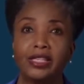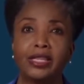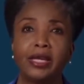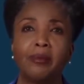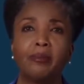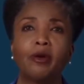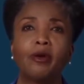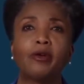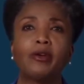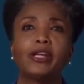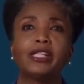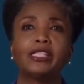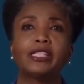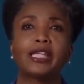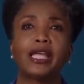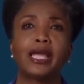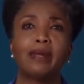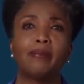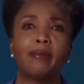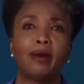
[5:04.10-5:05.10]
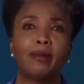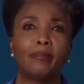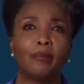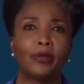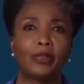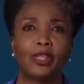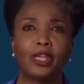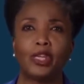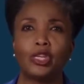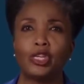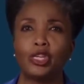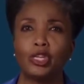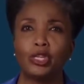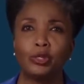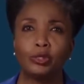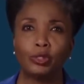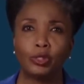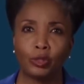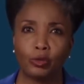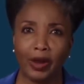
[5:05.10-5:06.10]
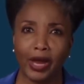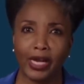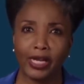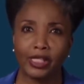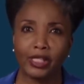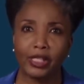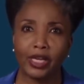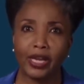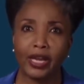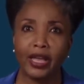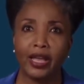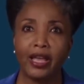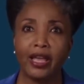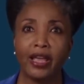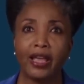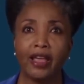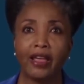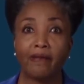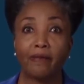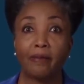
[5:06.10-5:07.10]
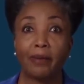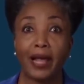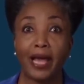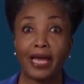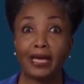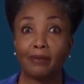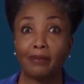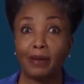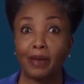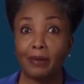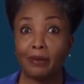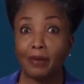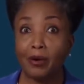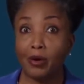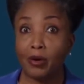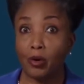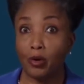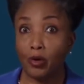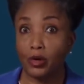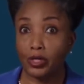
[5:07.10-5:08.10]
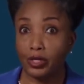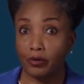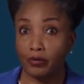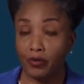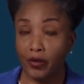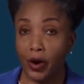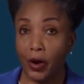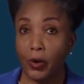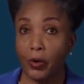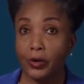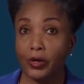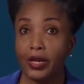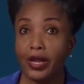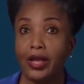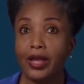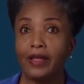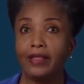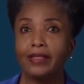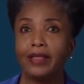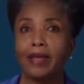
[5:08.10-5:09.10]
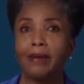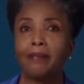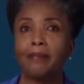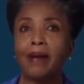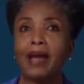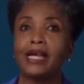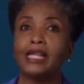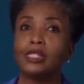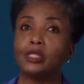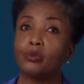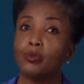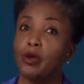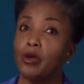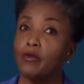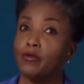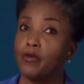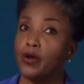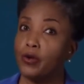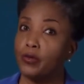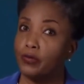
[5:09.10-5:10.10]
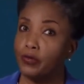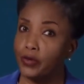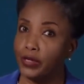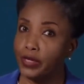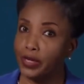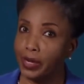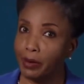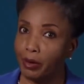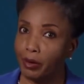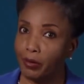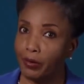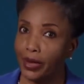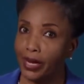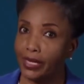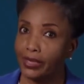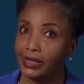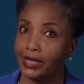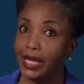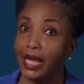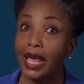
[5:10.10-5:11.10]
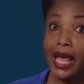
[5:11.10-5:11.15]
Democrats came up with a new strategy. If black people are going to vote, they might as well vote for Democrats,